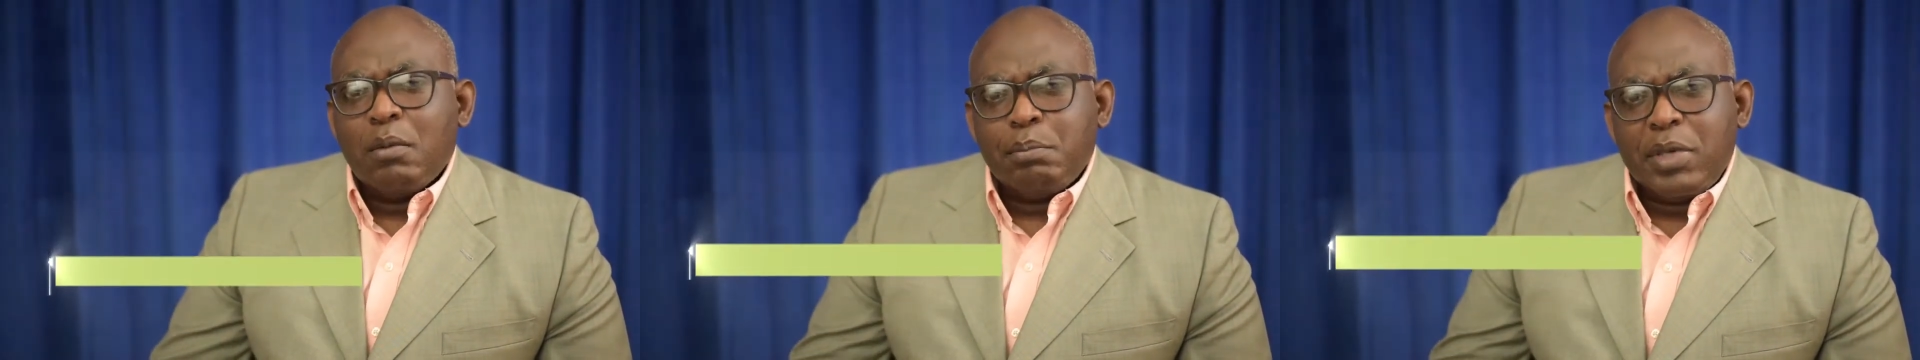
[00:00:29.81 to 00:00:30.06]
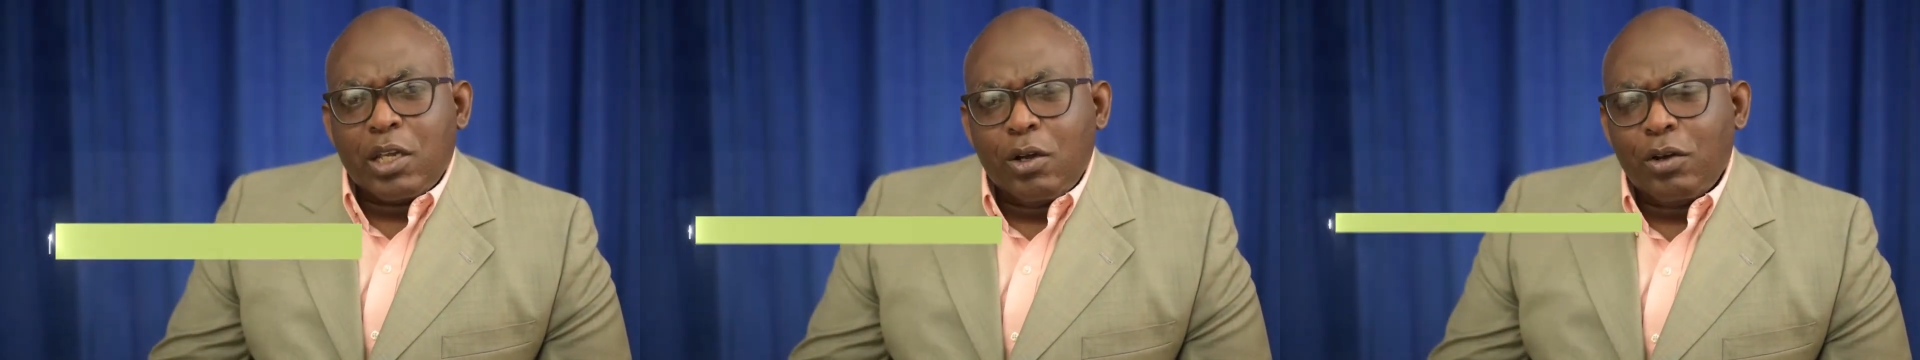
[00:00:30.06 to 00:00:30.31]

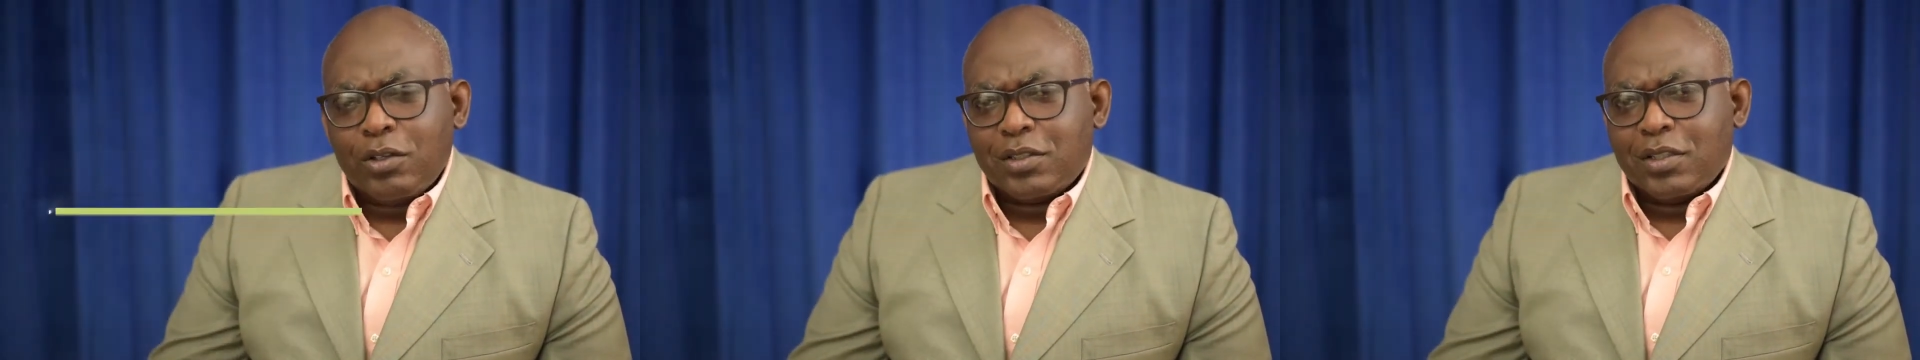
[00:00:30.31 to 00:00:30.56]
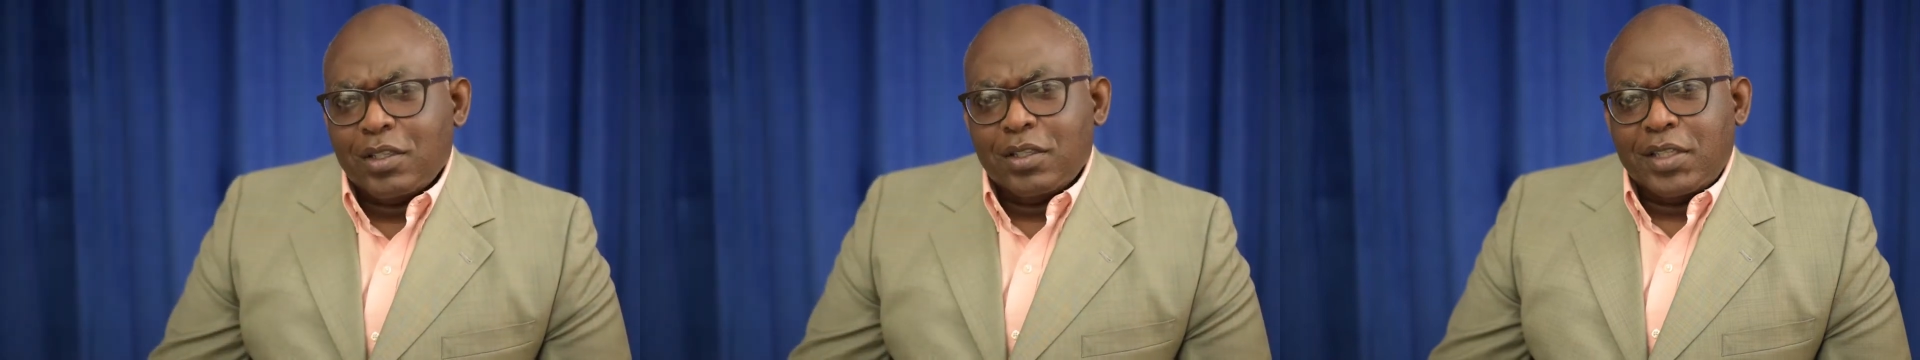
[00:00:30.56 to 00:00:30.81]

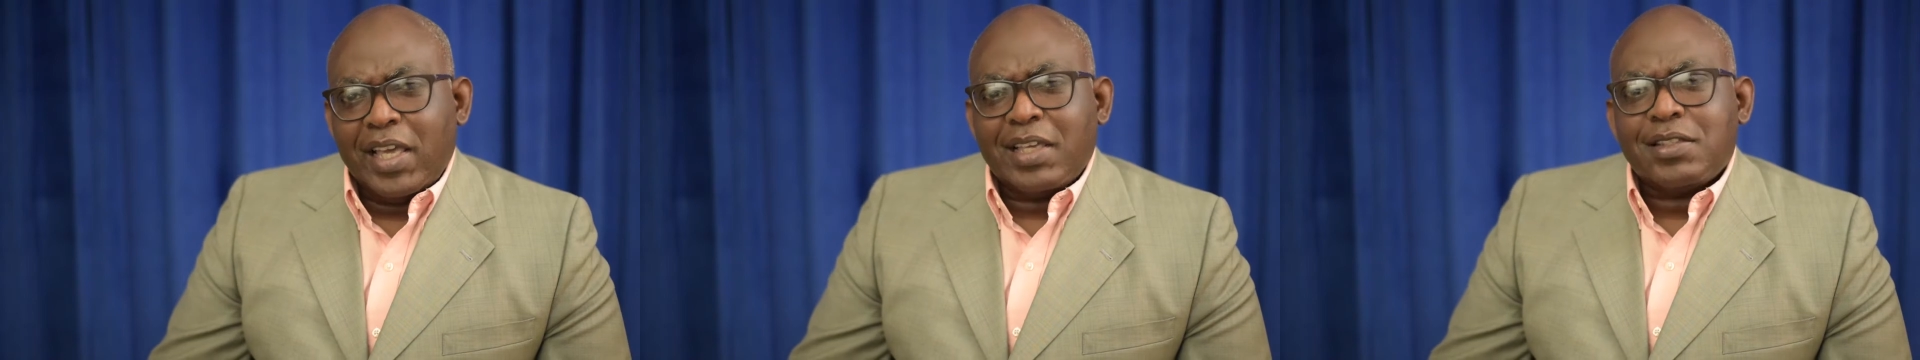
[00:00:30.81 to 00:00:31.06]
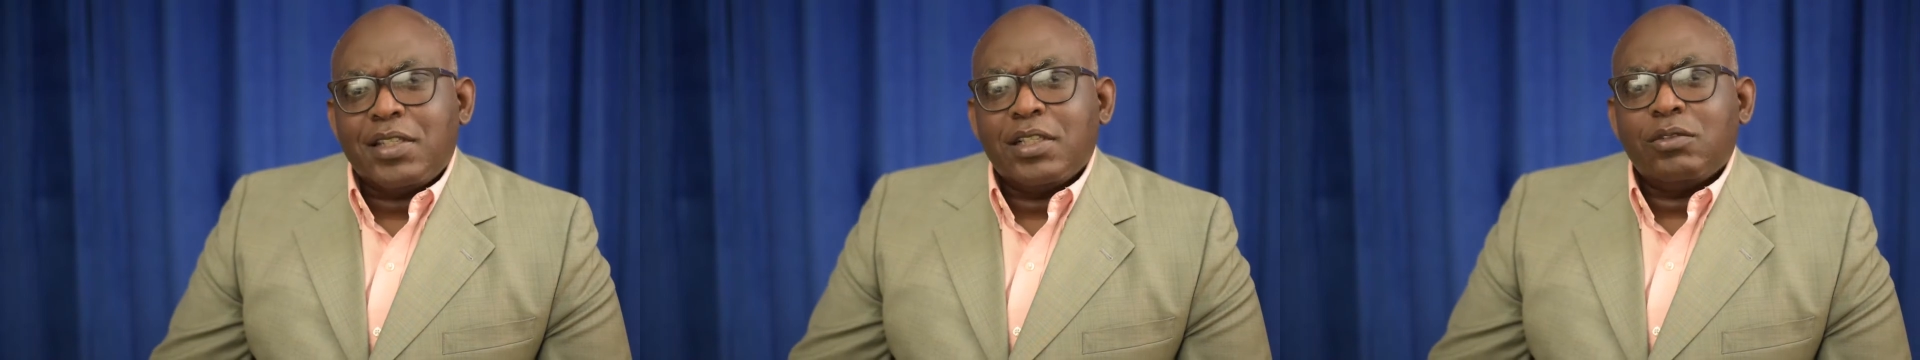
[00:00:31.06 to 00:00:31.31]
because they are
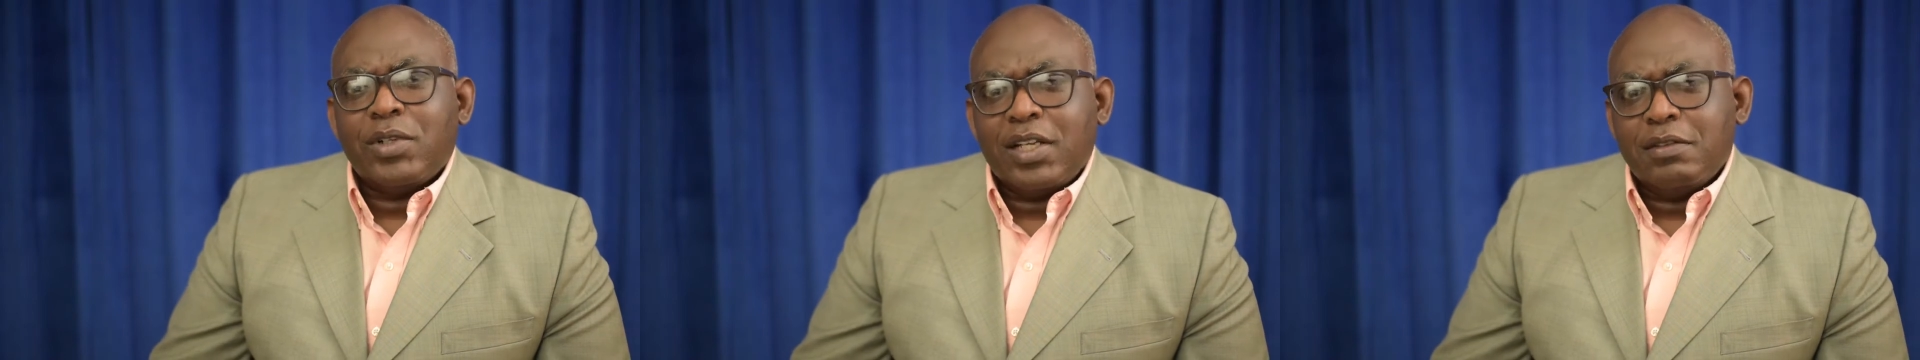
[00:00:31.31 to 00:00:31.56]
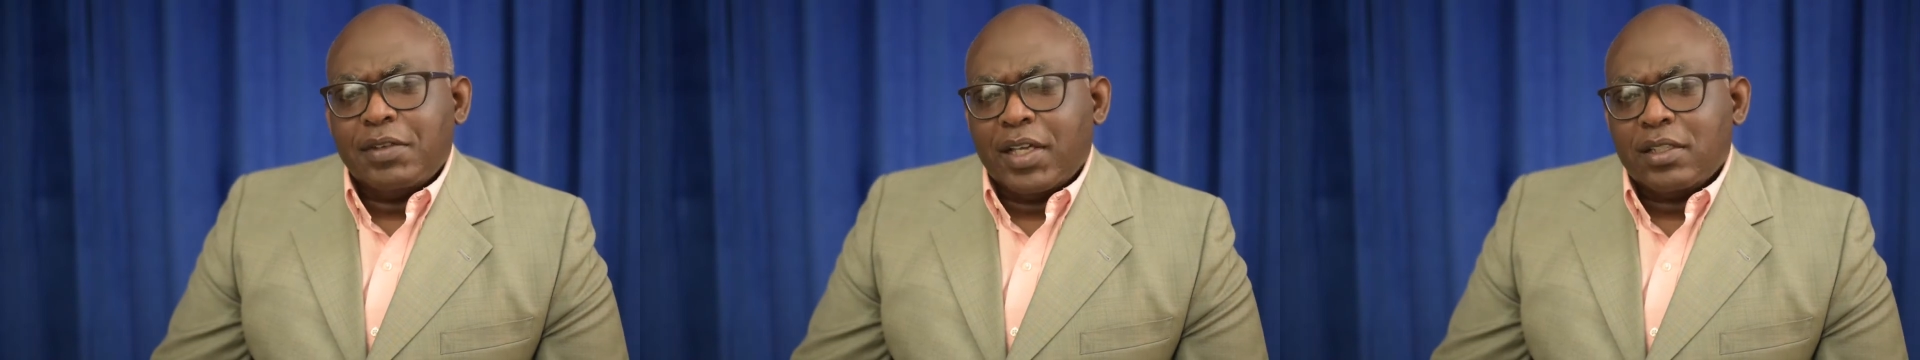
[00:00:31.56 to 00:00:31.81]
still
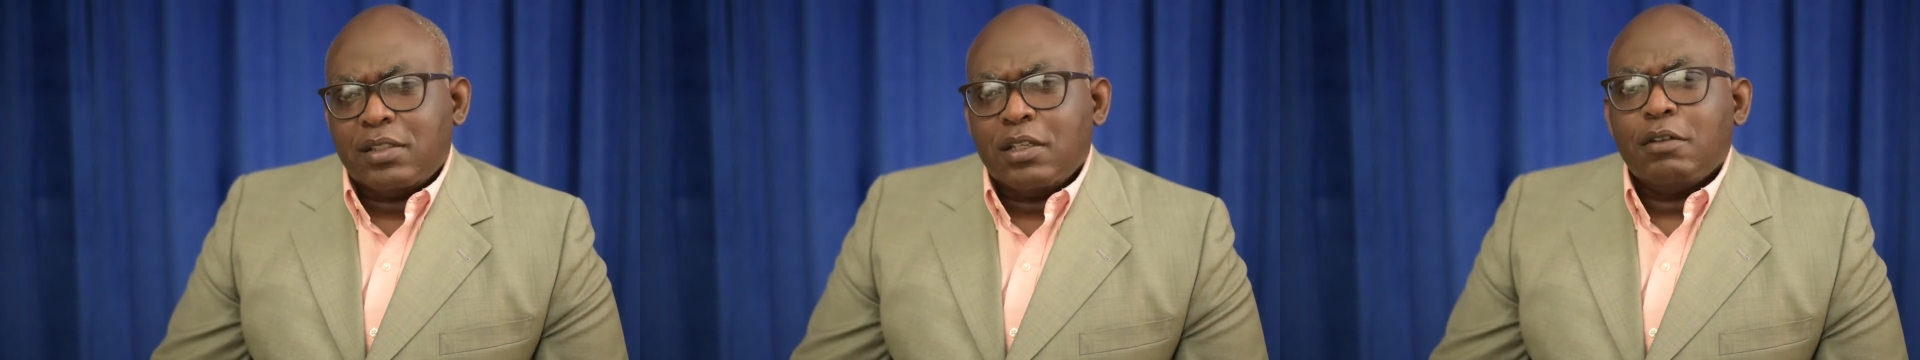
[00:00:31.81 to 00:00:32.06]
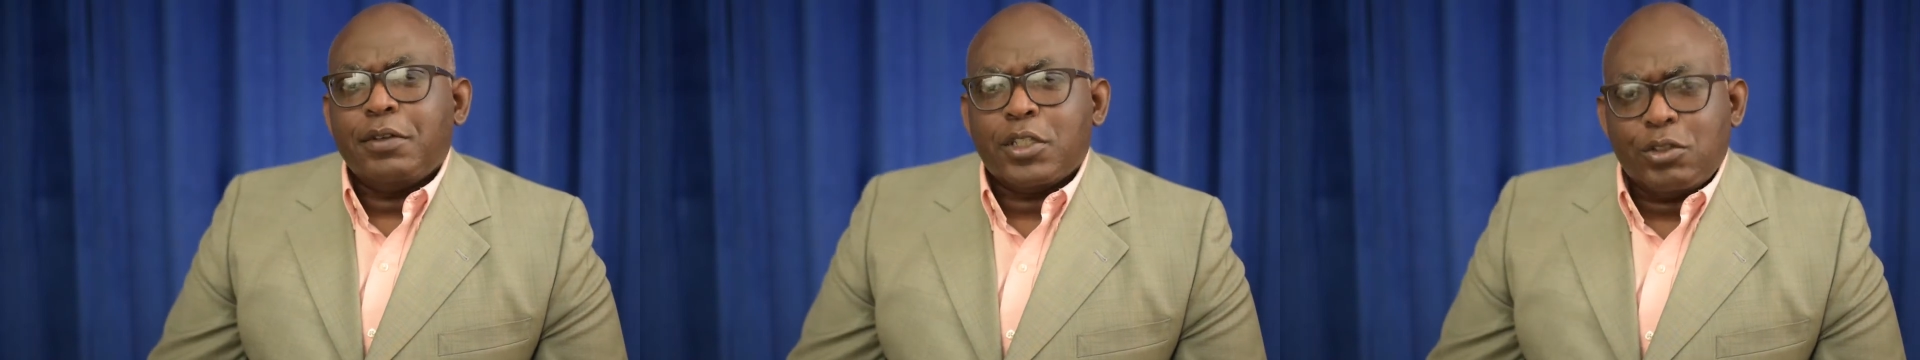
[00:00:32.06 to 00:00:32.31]
relevant
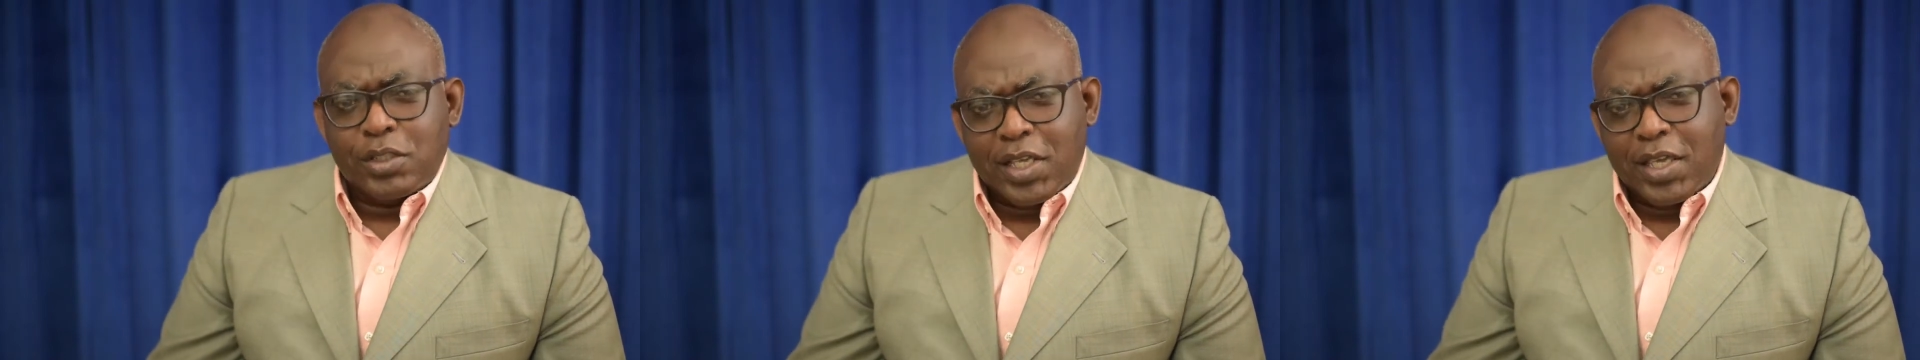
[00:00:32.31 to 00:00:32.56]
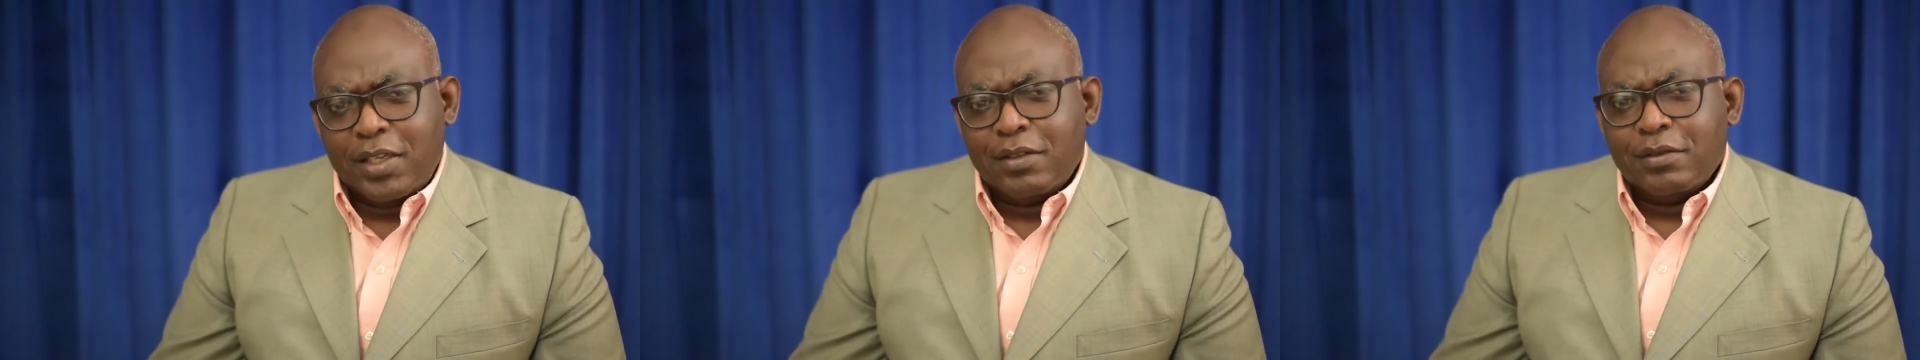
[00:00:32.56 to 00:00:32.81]
for
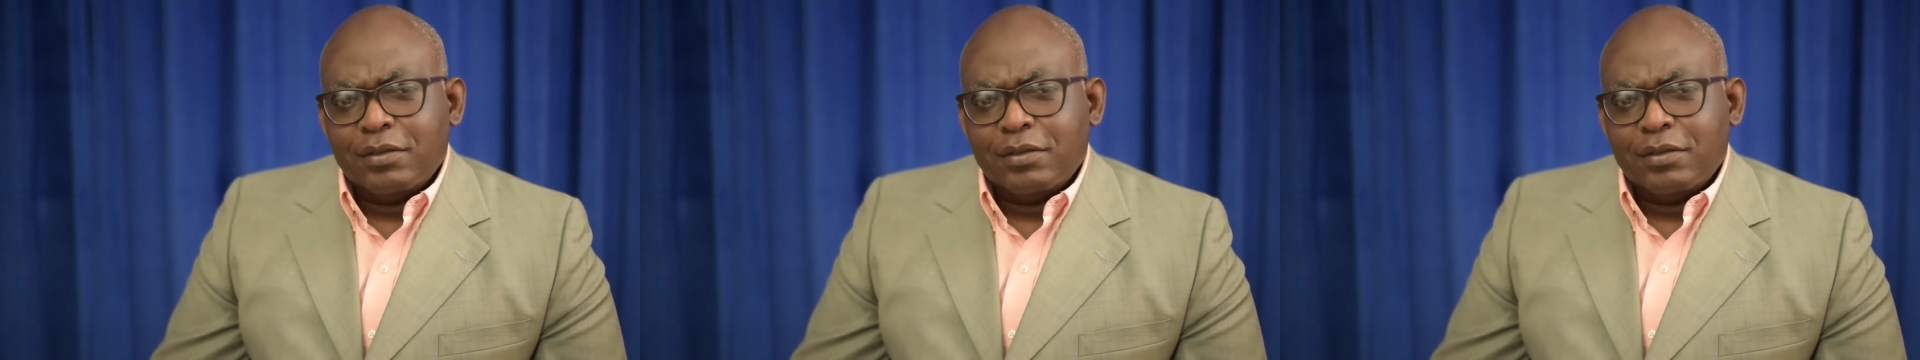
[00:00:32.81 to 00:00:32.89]
today.